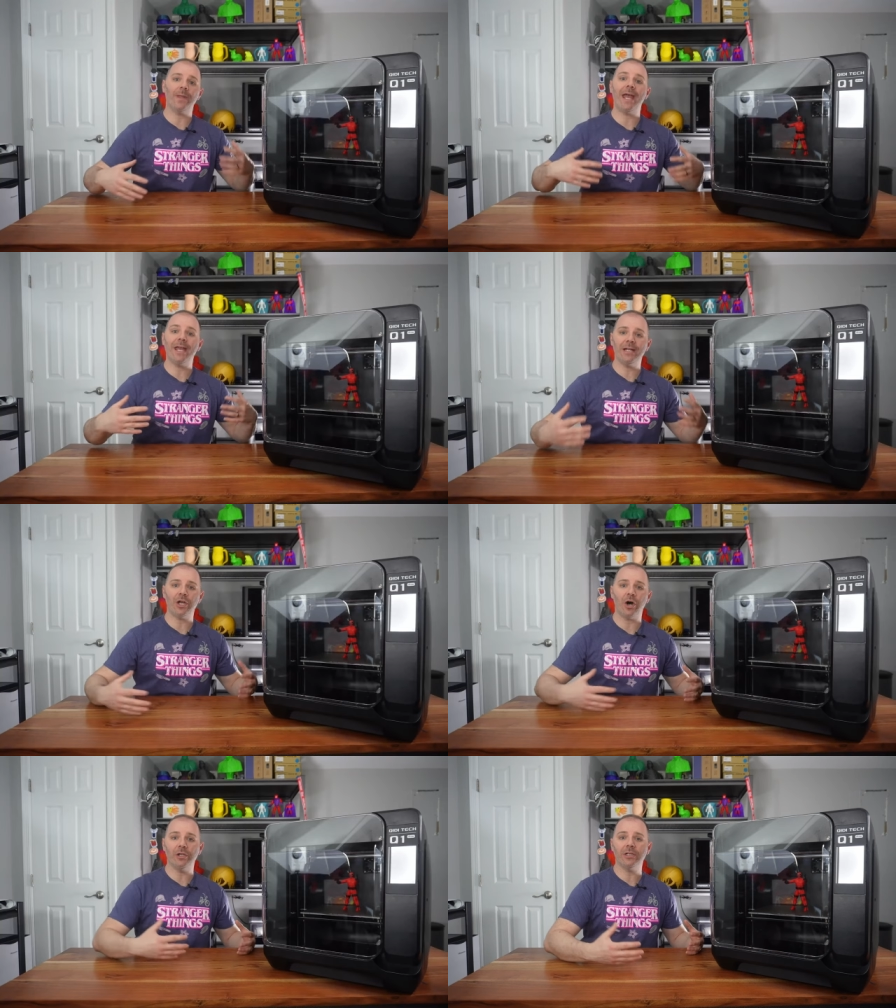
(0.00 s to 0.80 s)
And
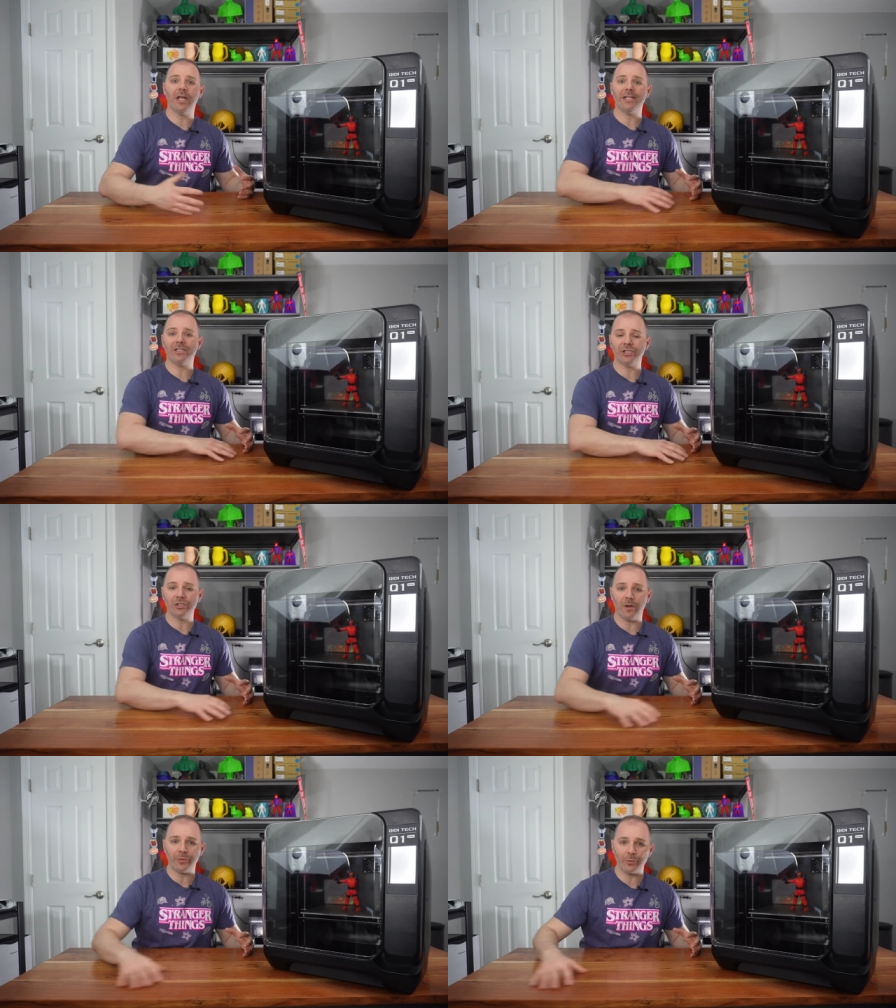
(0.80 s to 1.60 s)
unlike
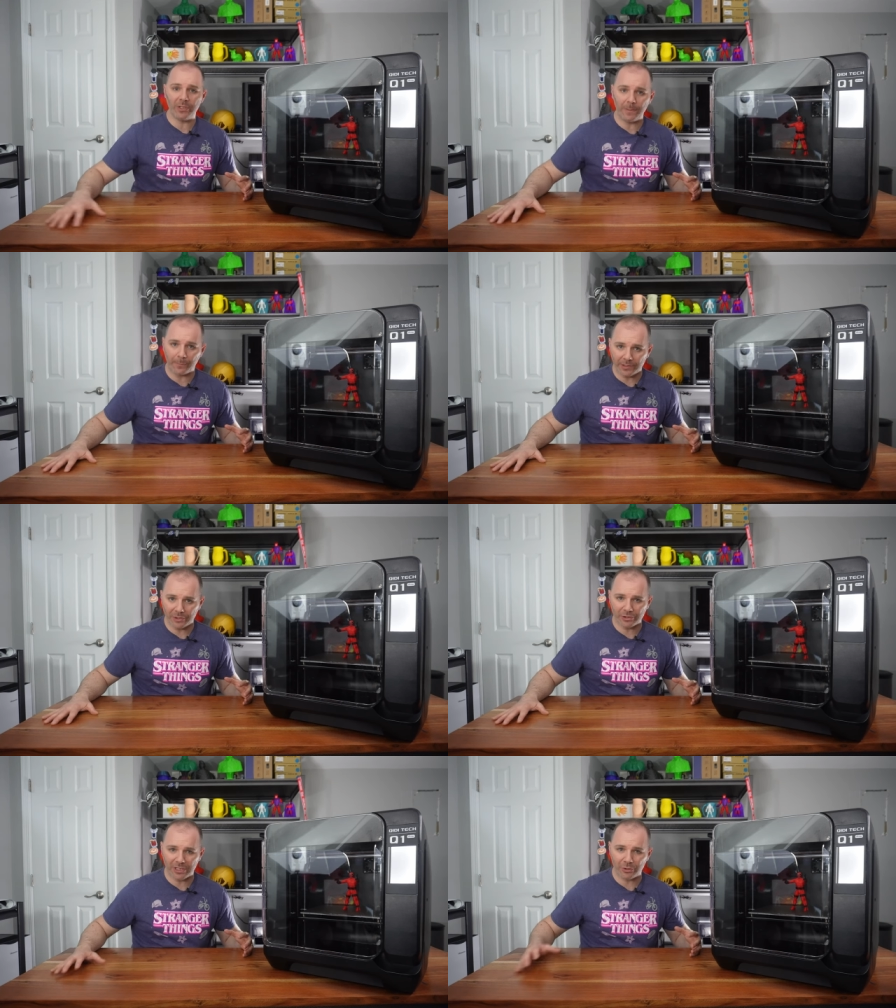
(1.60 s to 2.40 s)
some 3D
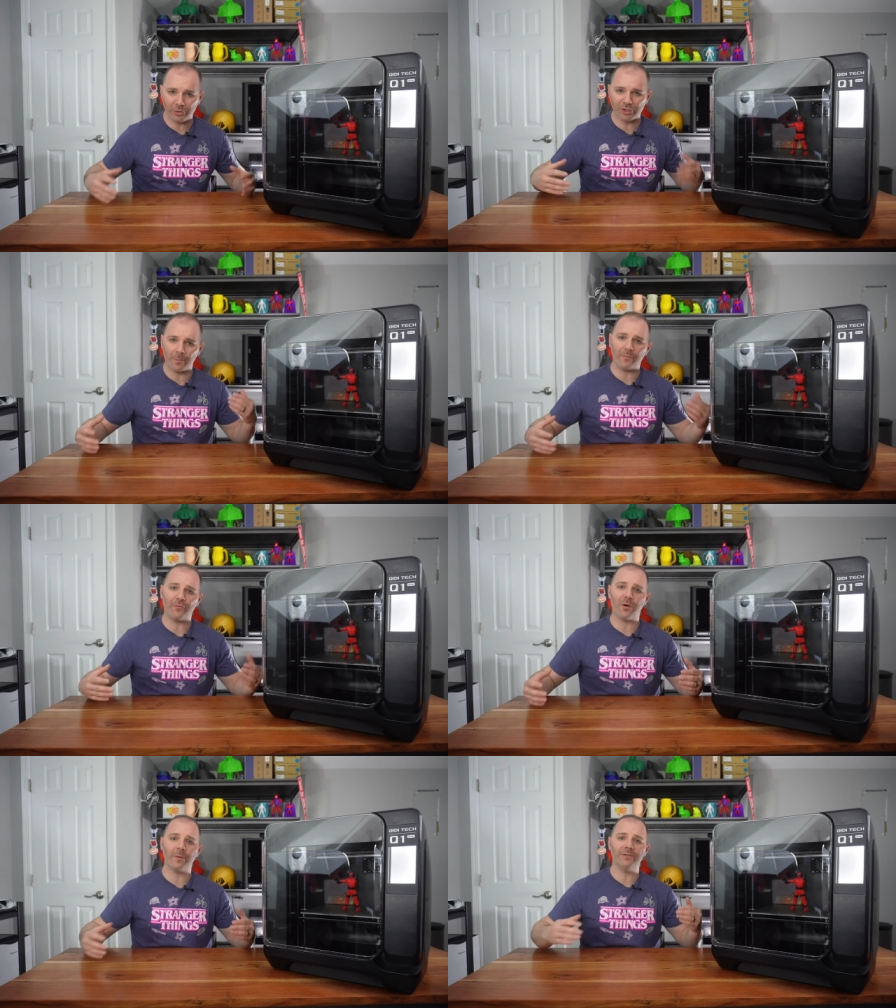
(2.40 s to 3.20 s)
printers that do some
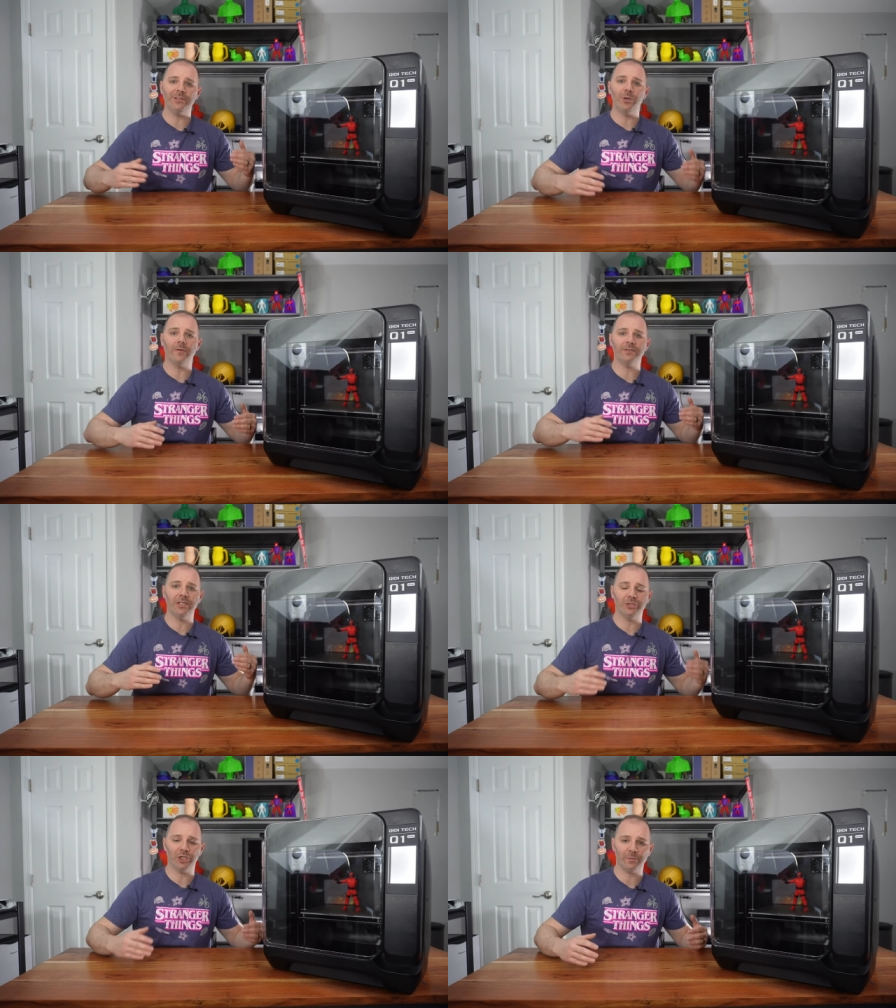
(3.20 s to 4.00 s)
form of Z offset
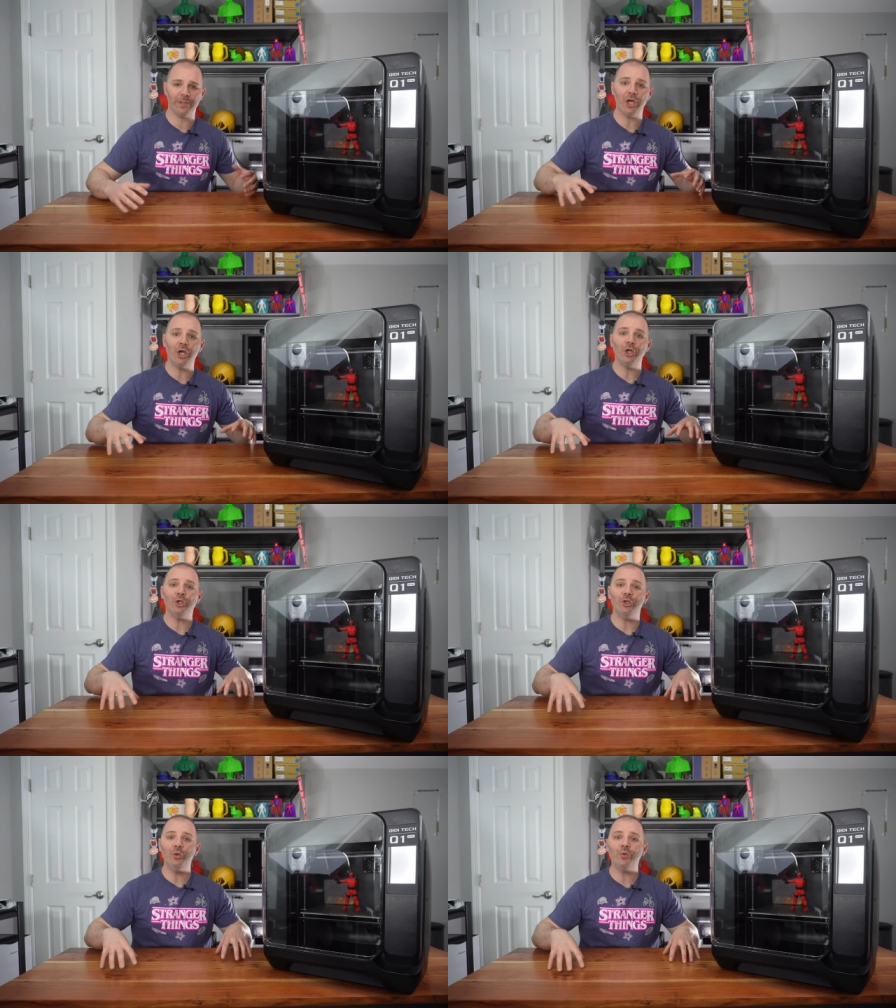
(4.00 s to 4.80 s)
adjustment,
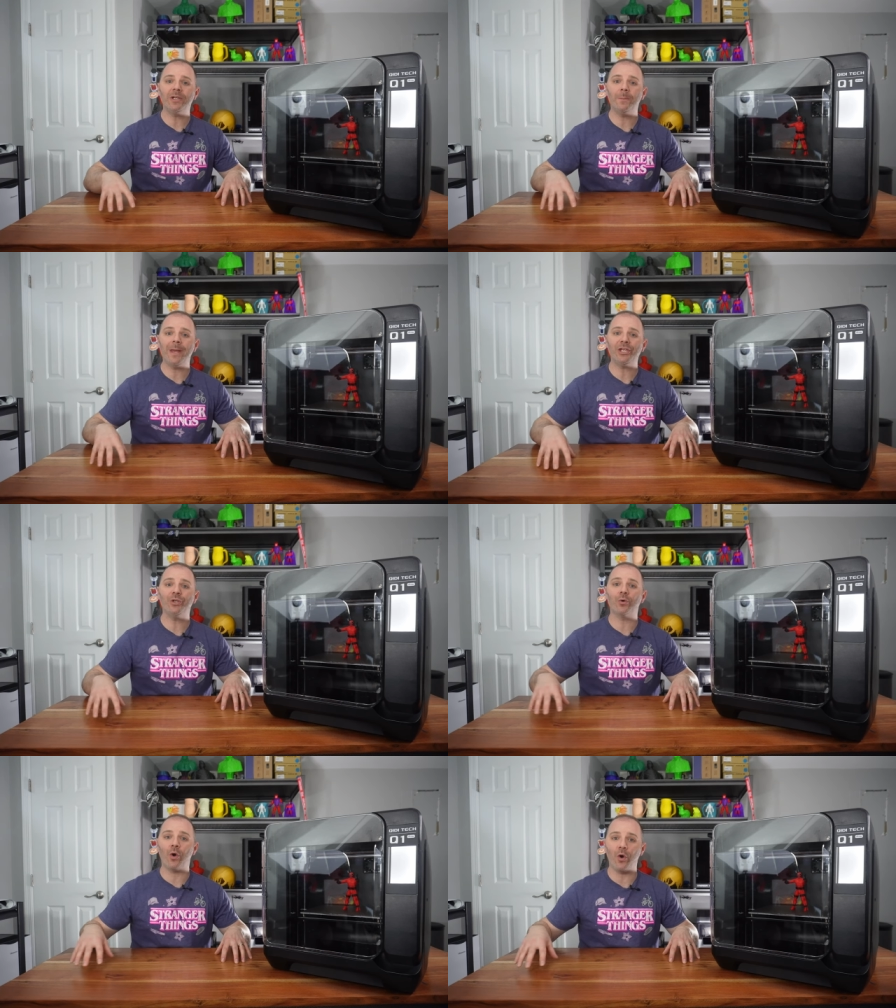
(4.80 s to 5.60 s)
you can make
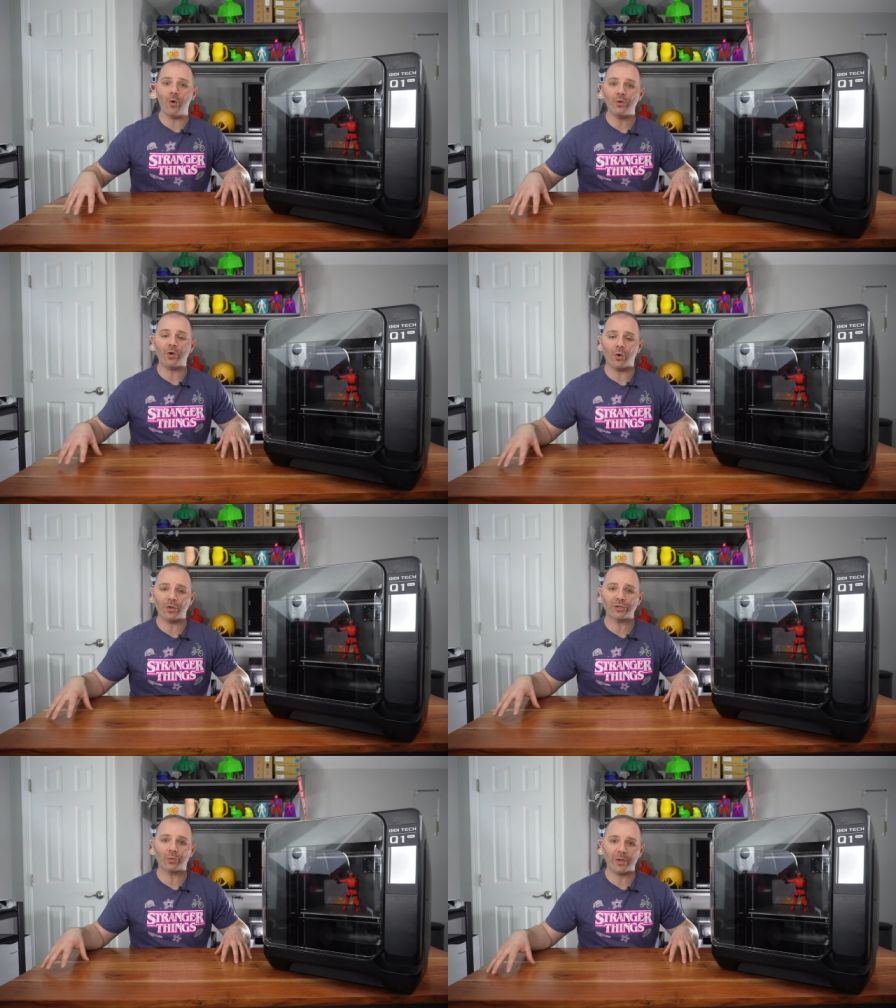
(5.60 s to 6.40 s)
your own
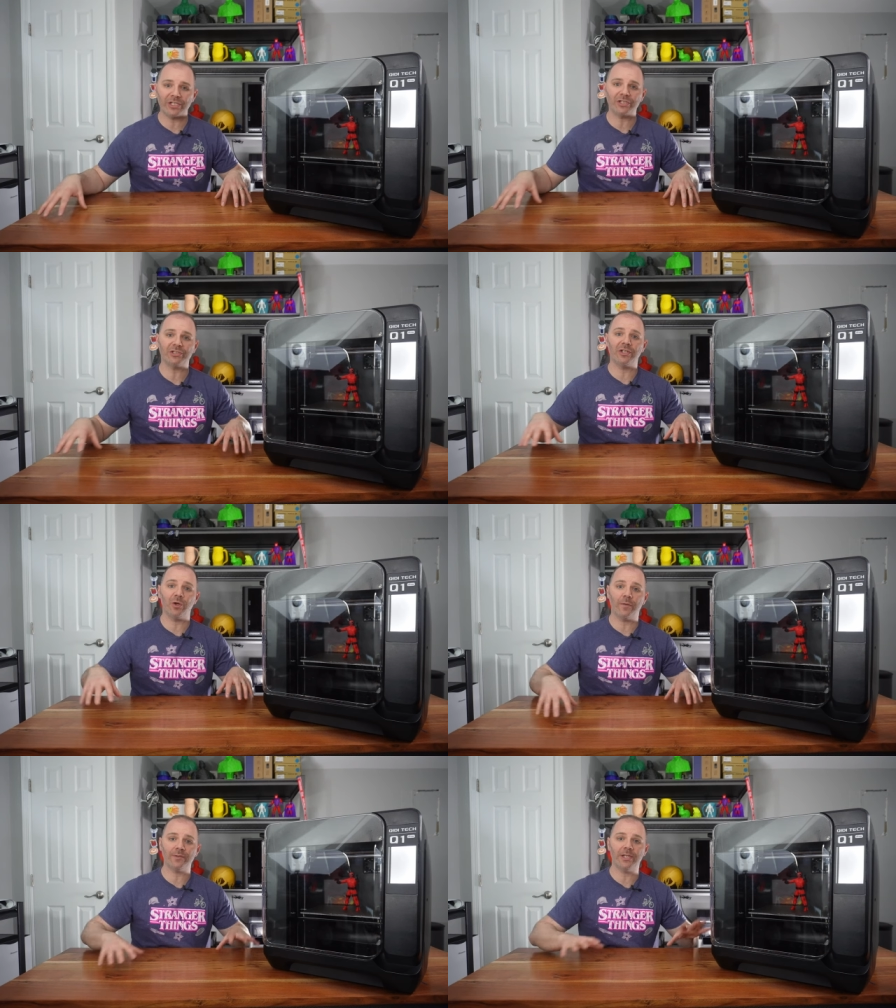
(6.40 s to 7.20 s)
alteration to the
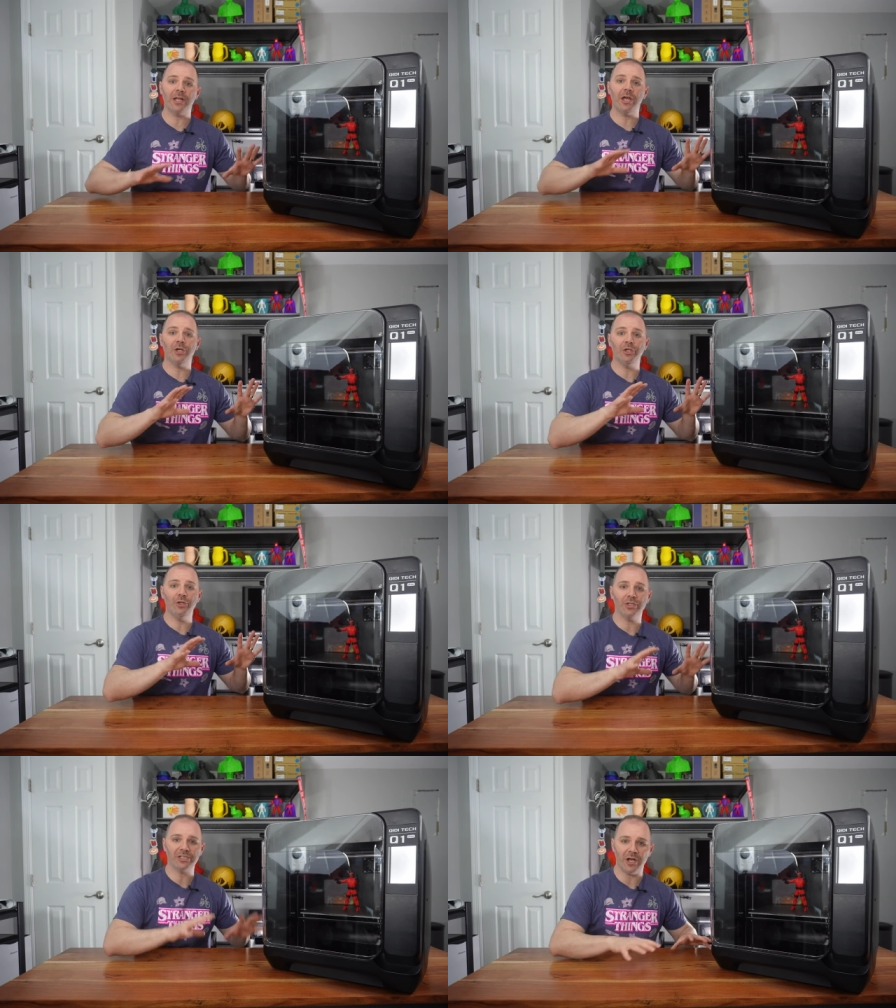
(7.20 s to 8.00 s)
offset
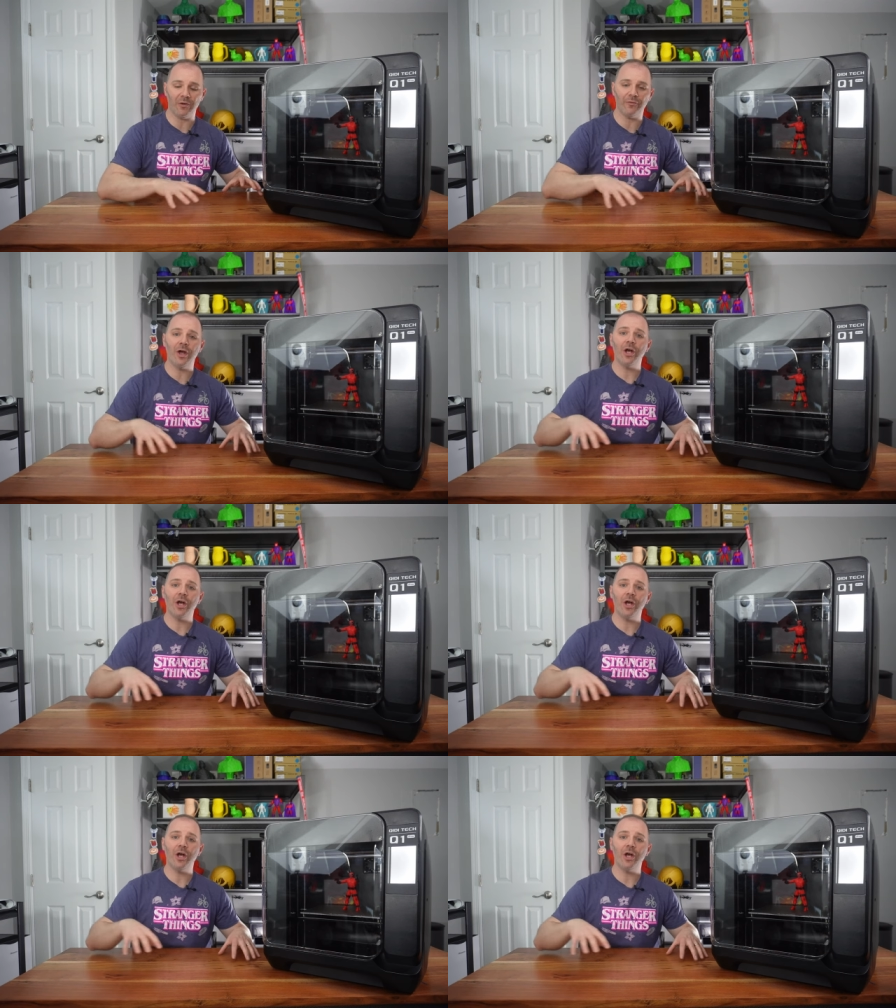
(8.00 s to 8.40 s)
yourself.